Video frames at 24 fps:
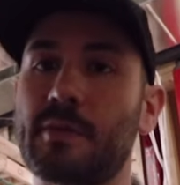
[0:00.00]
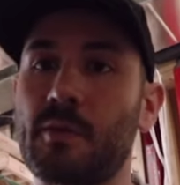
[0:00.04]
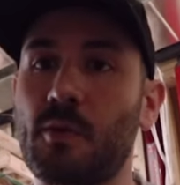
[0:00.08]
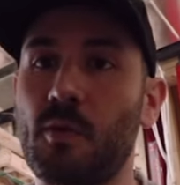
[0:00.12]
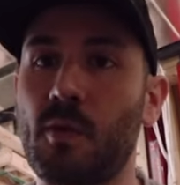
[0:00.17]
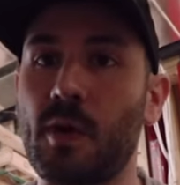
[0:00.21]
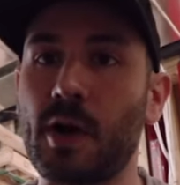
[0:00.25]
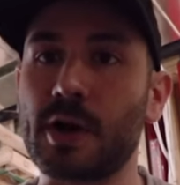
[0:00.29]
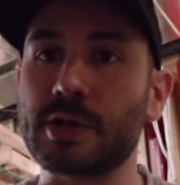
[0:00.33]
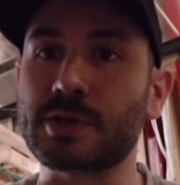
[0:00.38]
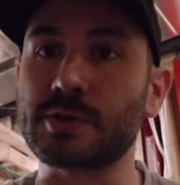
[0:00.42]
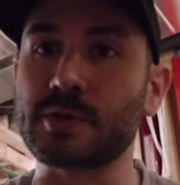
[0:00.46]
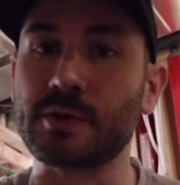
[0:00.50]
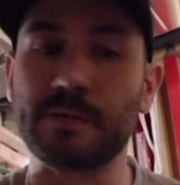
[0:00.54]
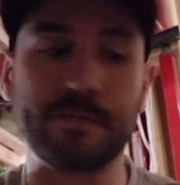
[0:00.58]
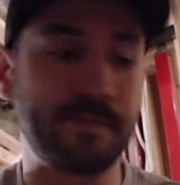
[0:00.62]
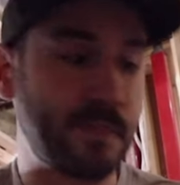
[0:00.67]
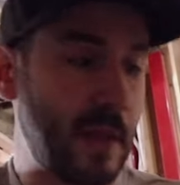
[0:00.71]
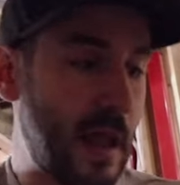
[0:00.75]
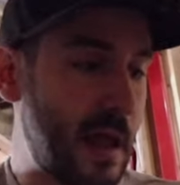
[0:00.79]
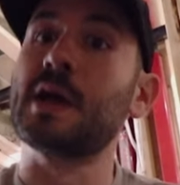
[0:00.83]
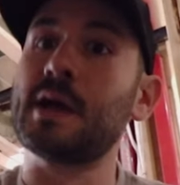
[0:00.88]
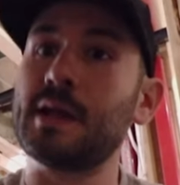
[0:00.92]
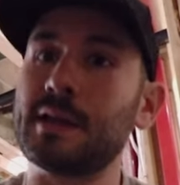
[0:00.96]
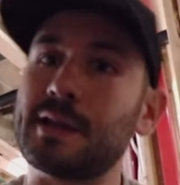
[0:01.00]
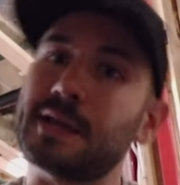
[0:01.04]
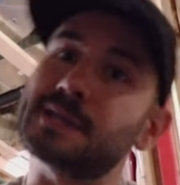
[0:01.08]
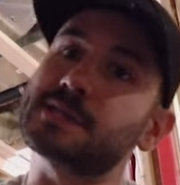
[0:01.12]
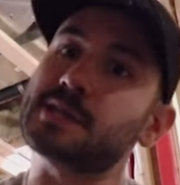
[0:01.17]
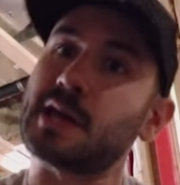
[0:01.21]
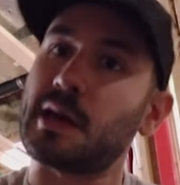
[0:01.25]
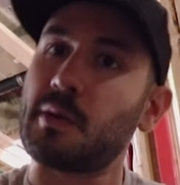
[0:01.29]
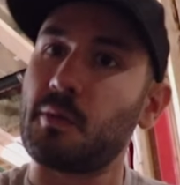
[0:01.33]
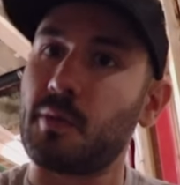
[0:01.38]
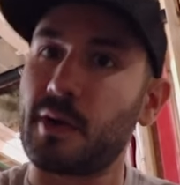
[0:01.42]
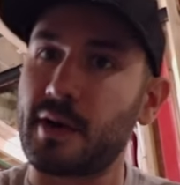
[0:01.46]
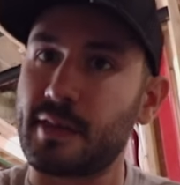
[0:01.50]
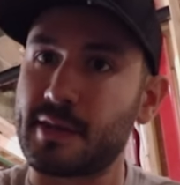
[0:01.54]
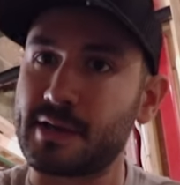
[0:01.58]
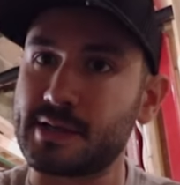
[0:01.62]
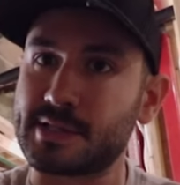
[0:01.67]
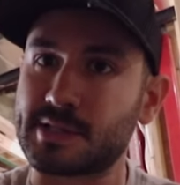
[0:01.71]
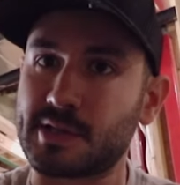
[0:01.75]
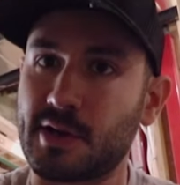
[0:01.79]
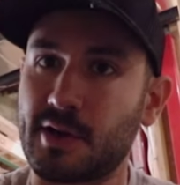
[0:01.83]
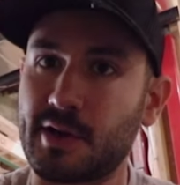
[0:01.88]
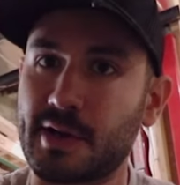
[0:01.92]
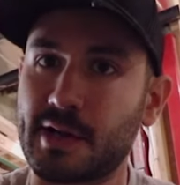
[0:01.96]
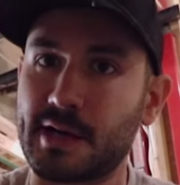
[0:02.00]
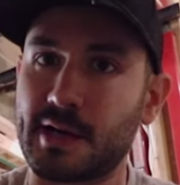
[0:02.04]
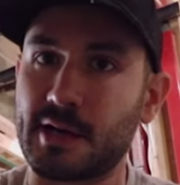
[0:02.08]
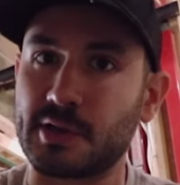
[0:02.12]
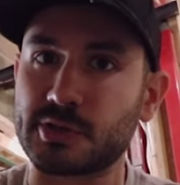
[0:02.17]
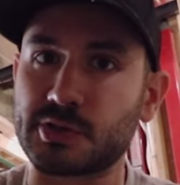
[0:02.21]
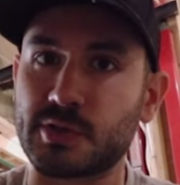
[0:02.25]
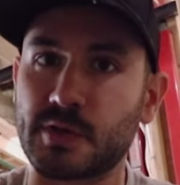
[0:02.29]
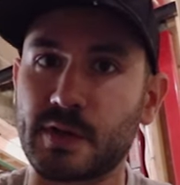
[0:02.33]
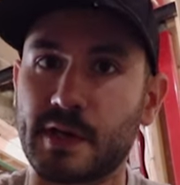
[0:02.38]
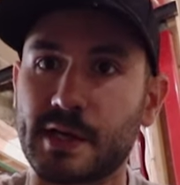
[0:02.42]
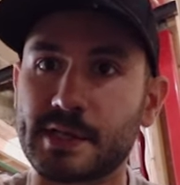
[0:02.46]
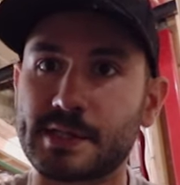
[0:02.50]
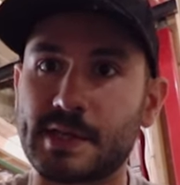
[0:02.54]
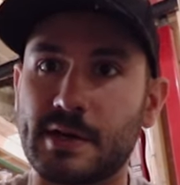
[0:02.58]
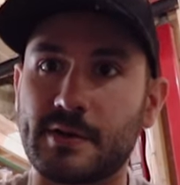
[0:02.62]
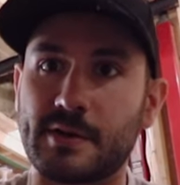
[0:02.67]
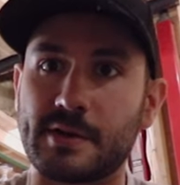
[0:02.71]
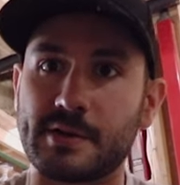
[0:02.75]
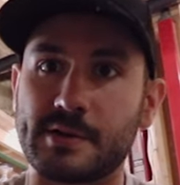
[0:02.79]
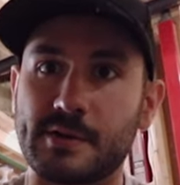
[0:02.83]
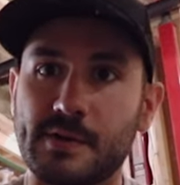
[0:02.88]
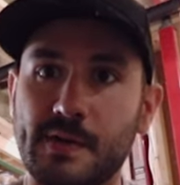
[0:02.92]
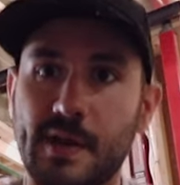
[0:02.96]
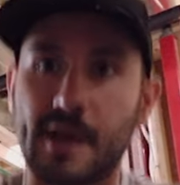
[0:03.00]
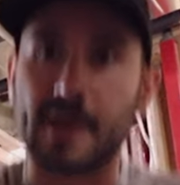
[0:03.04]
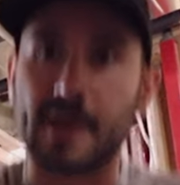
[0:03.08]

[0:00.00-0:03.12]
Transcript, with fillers: the washroom. Let's get one of these started and I'll show you guys how to do